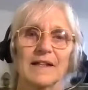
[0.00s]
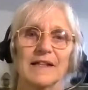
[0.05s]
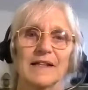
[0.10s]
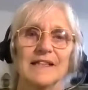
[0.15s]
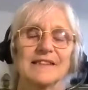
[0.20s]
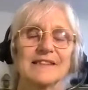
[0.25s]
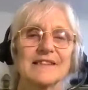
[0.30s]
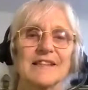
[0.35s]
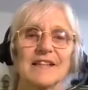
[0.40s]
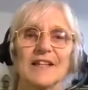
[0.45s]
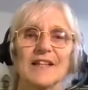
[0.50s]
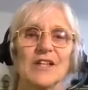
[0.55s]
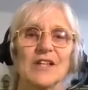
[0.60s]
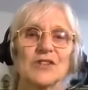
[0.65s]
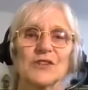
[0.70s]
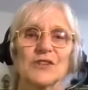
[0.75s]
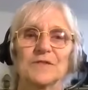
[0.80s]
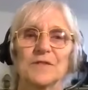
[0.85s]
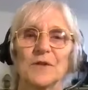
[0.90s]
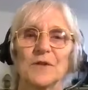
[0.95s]
It's the
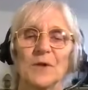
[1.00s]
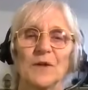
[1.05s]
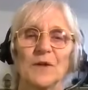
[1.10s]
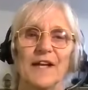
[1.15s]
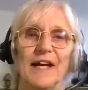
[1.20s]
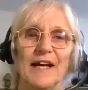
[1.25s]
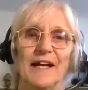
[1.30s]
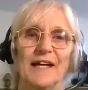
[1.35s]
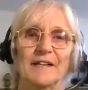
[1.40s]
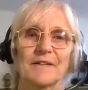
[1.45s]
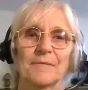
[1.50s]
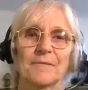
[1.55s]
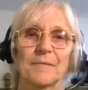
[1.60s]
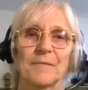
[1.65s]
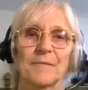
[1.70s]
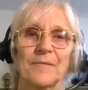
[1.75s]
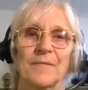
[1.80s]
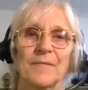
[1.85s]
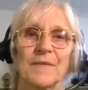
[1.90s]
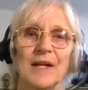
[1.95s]
loss of all that.
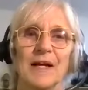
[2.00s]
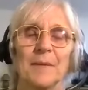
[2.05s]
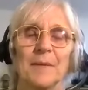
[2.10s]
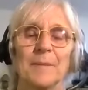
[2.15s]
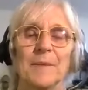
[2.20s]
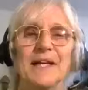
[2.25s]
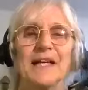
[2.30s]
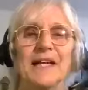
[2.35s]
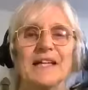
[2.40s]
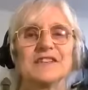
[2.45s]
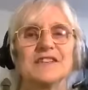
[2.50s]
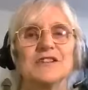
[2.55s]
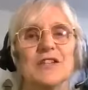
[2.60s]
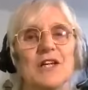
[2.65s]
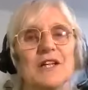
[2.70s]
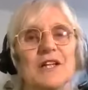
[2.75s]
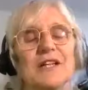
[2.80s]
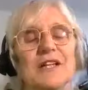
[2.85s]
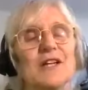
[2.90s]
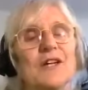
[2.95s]
But
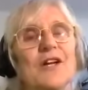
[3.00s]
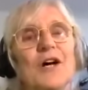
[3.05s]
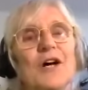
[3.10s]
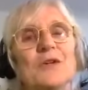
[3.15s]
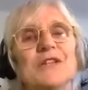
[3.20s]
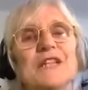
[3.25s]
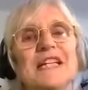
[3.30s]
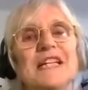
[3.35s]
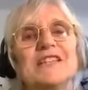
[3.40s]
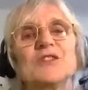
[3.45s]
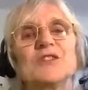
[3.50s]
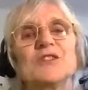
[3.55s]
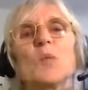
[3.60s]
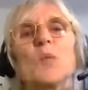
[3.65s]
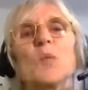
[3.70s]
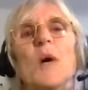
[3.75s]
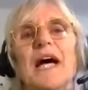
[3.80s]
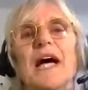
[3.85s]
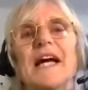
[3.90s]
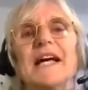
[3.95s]
you don't need to
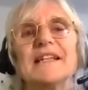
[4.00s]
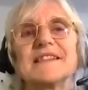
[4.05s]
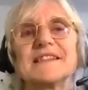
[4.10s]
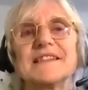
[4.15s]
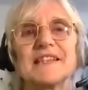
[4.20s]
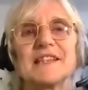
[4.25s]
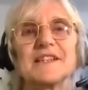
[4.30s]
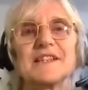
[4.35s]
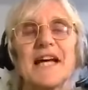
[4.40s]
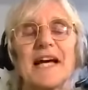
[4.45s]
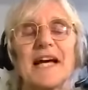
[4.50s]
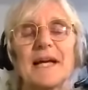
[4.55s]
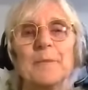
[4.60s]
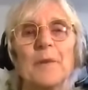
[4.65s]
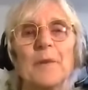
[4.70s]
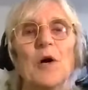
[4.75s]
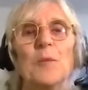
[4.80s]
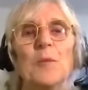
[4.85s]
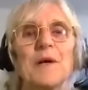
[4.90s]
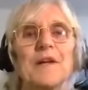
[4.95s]
wait till that
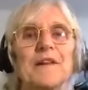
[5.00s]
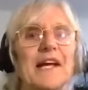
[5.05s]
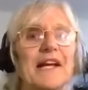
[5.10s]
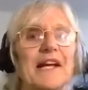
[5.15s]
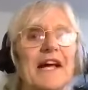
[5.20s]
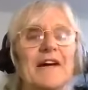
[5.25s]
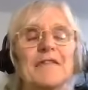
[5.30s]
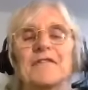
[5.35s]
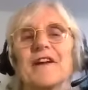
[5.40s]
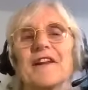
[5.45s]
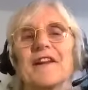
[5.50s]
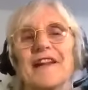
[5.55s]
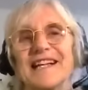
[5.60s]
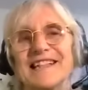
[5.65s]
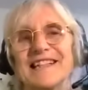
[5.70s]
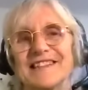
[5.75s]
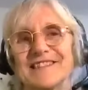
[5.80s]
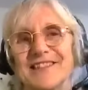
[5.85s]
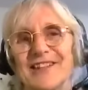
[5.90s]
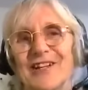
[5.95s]
moment that
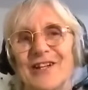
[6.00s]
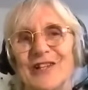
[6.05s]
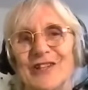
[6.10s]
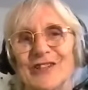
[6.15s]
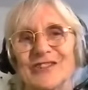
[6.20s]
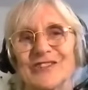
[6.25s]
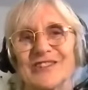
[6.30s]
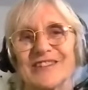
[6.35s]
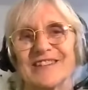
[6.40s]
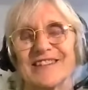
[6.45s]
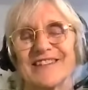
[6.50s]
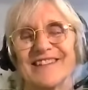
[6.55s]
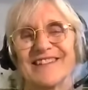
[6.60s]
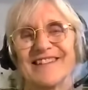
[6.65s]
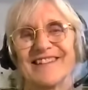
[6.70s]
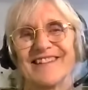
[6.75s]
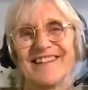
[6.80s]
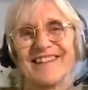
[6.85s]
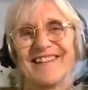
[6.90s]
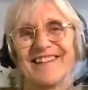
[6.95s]
everything is lost,
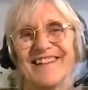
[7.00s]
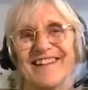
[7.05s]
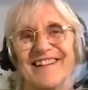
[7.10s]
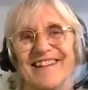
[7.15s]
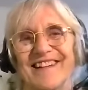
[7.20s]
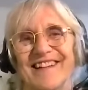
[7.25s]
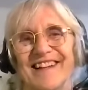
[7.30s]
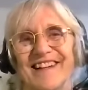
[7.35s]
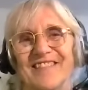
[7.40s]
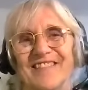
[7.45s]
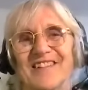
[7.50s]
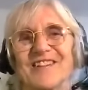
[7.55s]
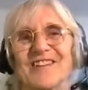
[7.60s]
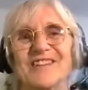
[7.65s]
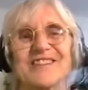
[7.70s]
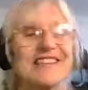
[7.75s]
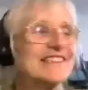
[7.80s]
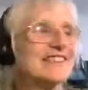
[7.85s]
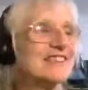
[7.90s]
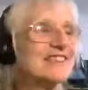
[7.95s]

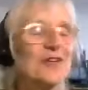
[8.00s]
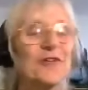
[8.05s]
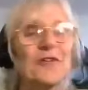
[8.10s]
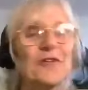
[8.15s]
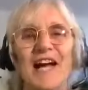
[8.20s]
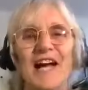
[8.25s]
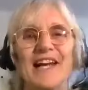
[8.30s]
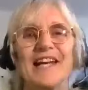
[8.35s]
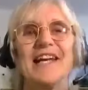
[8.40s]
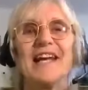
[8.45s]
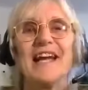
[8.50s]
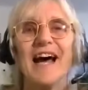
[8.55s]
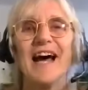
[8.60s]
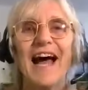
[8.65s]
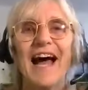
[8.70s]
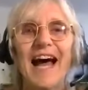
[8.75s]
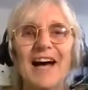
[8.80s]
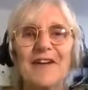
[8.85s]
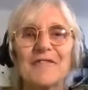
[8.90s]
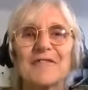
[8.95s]
because it's already
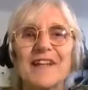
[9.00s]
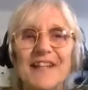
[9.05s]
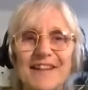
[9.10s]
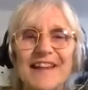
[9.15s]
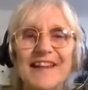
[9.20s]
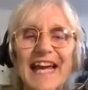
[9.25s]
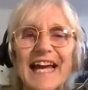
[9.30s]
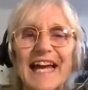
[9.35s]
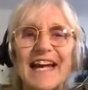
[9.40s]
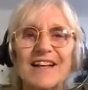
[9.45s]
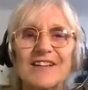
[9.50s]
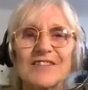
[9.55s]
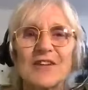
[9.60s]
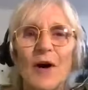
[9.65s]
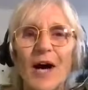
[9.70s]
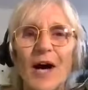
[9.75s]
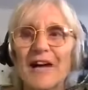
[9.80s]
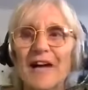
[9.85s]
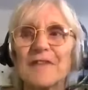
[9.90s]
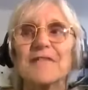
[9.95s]
everything.
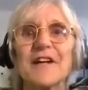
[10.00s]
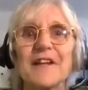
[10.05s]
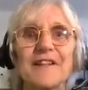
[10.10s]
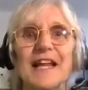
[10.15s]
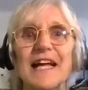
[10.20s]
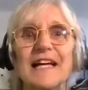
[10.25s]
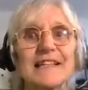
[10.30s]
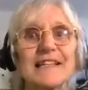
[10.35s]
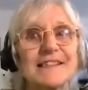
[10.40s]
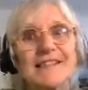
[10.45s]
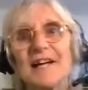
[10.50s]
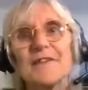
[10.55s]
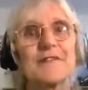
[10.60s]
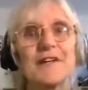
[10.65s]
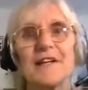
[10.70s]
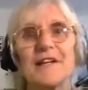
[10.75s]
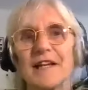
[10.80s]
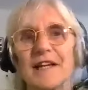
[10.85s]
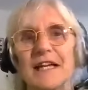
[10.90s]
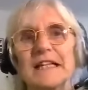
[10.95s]
So everything is
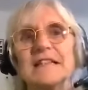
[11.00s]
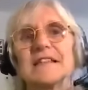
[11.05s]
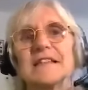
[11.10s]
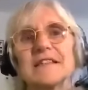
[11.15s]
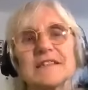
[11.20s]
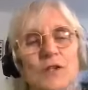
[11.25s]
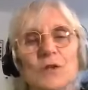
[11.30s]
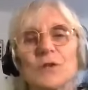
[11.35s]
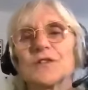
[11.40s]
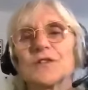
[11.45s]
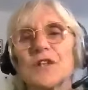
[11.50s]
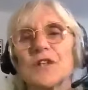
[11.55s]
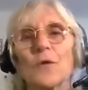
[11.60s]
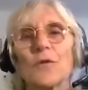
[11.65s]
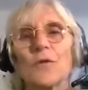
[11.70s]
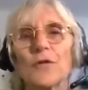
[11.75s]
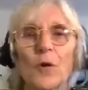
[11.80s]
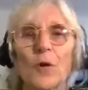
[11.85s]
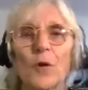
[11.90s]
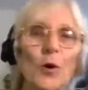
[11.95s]
everything. It's
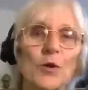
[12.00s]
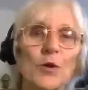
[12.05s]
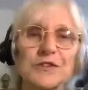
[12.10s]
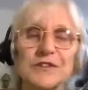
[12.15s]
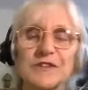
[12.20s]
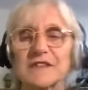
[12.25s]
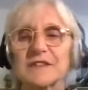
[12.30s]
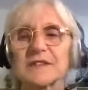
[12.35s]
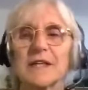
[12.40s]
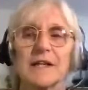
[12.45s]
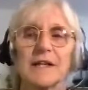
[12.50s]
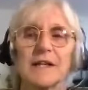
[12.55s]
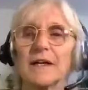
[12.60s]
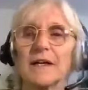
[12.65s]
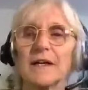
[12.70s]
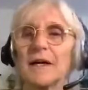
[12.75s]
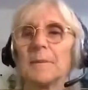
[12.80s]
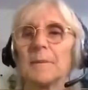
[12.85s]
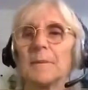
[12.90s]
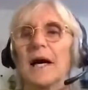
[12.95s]
also thoughts
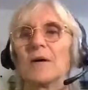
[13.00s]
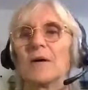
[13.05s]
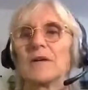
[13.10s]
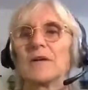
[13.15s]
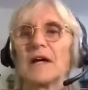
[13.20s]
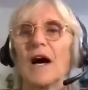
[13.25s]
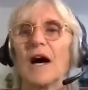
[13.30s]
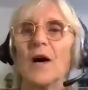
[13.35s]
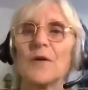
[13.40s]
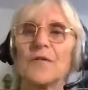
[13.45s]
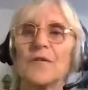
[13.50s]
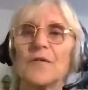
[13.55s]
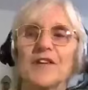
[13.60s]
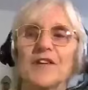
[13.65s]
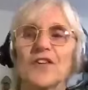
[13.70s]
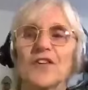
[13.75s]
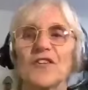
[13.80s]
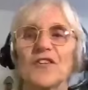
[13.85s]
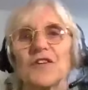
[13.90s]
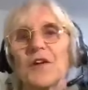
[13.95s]
about, oh,
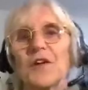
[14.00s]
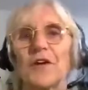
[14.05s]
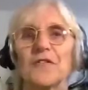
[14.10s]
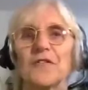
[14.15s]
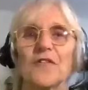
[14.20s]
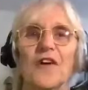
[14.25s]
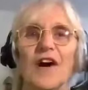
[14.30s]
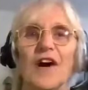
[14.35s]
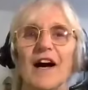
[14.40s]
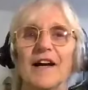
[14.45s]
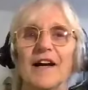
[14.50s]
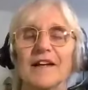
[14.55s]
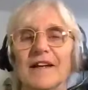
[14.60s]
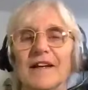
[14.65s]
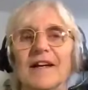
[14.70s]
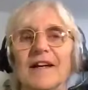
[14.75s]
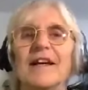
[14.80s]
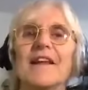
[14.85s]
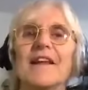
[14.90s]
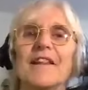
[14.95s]
this is not right,
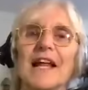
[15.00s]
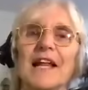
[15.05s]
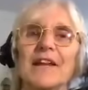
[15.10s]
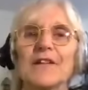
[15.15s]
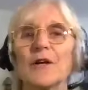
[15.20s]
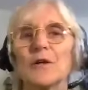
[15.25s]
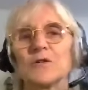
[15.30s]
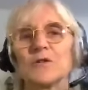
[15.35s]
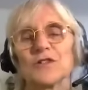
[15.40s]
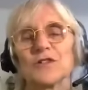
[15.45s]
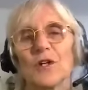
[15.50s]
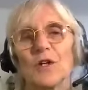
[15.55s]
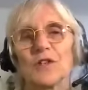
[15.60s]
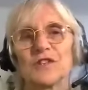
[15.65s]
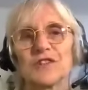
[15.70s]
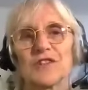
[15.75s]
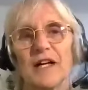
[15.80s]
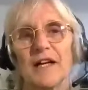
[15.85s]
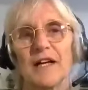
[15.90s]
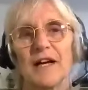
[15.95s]
then those
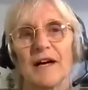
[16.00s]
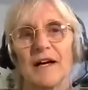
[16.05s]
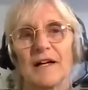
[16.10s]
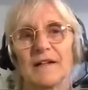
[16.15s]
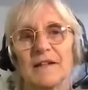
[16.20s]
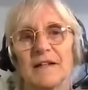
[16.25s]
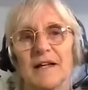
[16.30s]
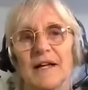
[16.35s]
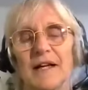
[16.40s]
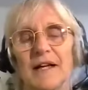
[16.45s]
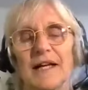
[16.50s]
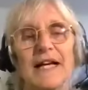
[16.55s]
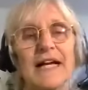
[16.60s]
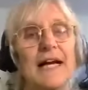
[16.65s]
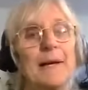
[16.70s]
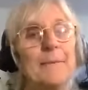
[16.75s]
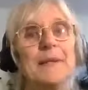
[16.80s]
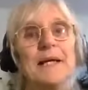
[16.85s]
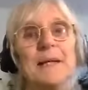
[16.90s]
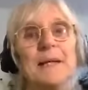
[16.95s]
thoughts are there. There
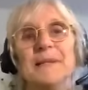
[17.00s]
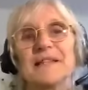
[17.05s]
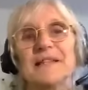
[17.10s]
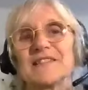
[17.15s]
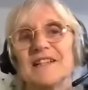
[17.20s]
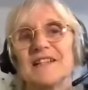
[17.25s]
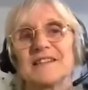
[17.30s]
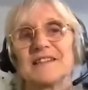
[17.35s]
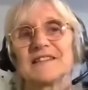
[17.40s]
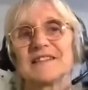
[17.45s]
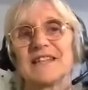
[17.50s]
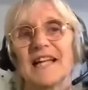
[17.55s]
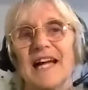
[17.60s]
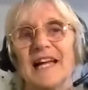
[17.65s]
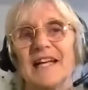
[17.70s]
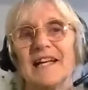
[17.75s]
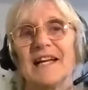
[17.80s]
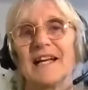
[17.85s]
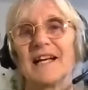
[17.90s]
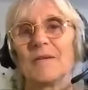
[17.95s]
can be a
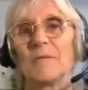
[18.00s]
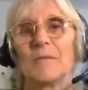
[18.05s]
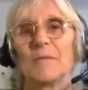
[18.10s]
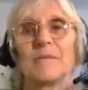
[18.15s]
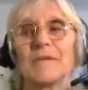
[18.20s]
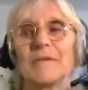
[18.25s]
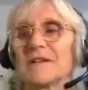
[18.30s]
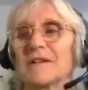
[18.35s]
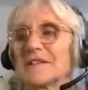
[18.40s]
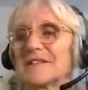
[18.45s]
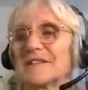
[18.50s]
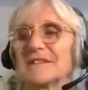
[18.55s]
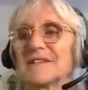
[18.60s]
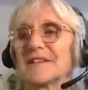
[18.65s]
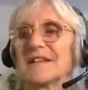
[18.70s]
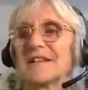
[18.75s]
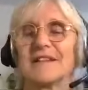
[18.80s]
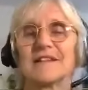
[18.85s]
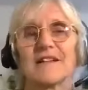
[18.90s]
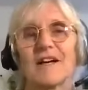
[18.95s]
misunderstanding, because
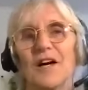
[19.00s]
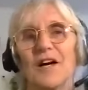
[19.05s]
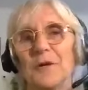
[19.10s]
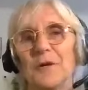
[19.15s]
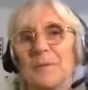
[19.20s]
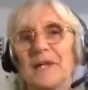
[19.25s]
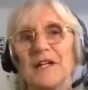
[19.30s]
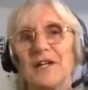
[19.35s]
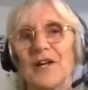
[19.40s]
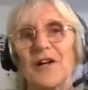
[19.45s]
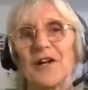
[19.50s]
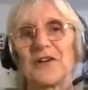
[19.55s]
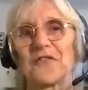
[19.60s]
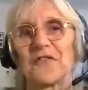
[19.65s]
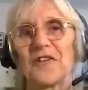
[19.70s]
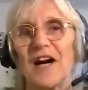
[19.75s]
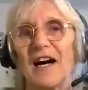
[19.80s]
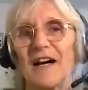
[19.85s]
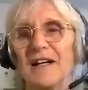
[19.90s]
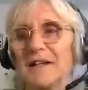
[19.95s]
it can't be not
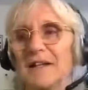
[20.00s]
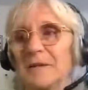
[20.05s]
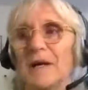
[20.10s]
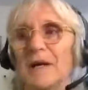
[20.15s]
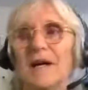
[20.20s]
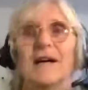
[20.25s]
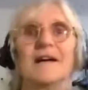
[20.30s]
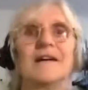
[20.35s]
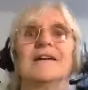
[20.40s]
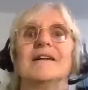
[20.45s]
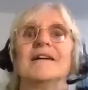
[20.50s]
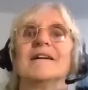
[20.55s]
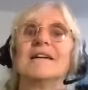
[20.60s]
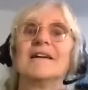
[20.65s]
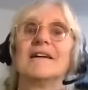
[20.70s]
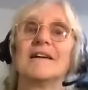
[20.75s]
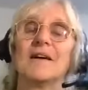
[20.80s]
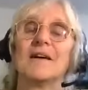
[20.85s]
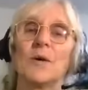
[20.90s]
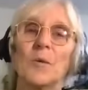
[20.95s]
right, but
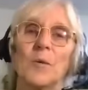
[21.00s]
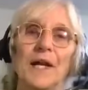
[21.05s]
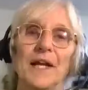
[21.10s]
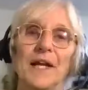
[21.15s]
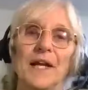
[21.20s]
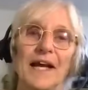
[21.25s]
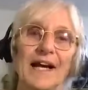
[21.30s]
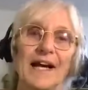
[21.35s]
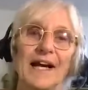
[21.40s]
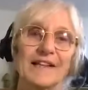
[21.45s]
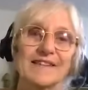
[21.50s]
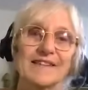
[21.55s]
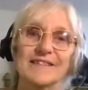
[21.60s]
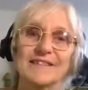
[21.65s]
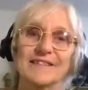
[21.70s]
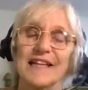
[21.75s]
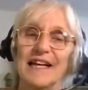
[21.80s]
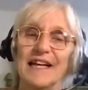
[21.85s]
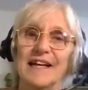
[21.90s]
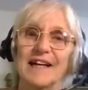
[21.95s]
when
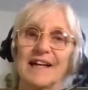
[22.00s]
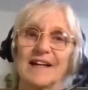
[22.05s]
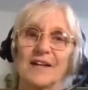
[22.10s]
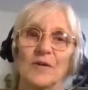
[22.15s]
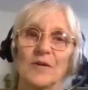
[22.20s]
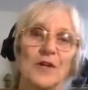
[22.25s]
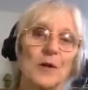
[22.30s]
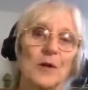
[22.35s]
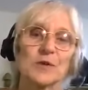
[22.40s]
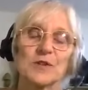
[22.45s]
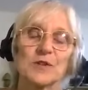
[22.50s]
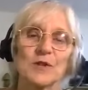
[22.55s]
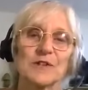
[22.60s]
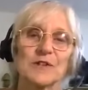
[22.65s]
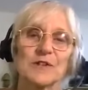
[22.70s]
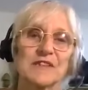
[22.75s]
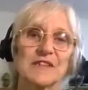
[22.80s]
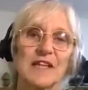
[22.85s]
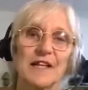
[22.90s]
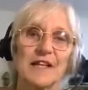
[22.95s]
that's there, those
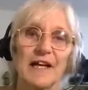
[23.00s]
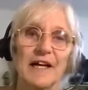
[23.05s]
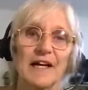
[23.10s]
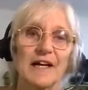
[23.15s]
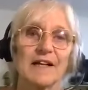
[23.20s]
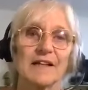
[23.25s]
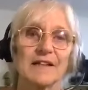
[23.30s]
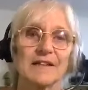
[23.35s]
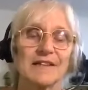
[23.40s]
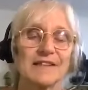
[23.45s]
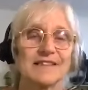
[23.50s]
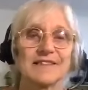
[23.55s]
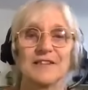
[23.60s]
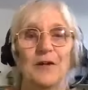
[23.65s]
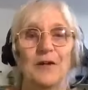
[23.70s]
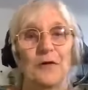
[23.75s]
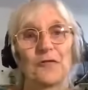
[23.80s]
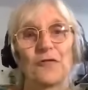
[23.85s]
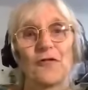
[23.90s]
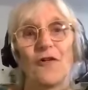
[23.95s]
thoughts are there, it's
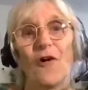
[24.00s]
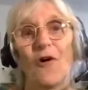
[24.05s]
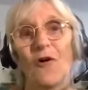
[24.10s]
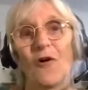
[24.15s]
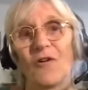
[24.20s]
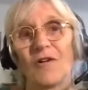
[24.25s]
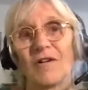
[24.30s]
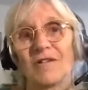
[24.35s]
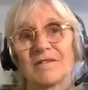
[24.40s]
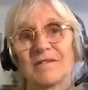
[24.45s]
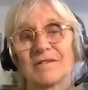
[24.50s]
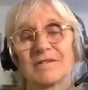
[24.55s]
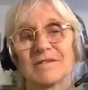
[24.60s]
not wrong.